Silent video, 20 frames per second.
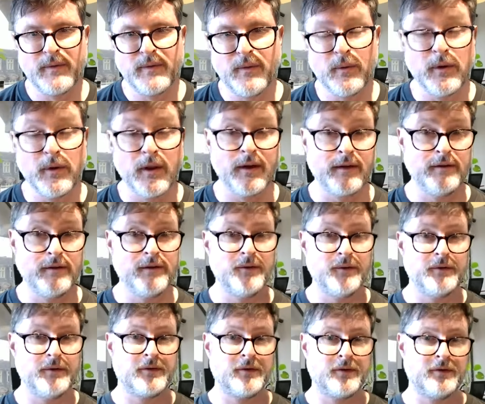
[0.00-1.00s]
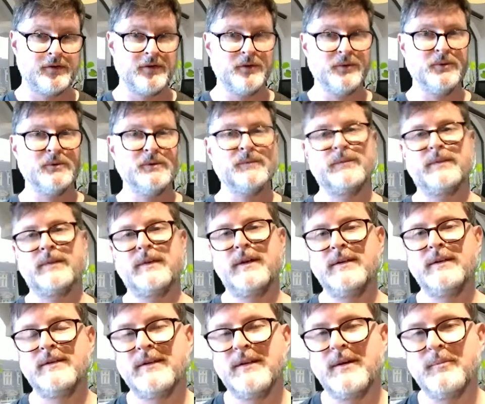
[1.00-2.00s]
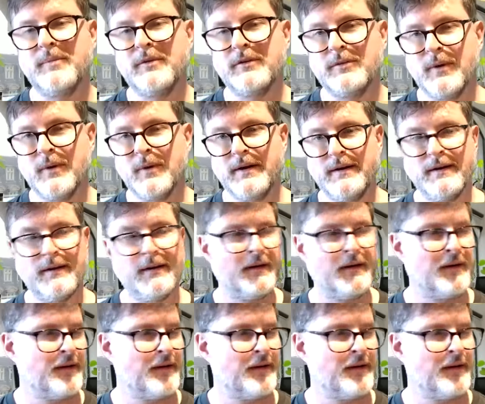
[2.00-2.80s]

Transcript: all I can do is cajole and persuade.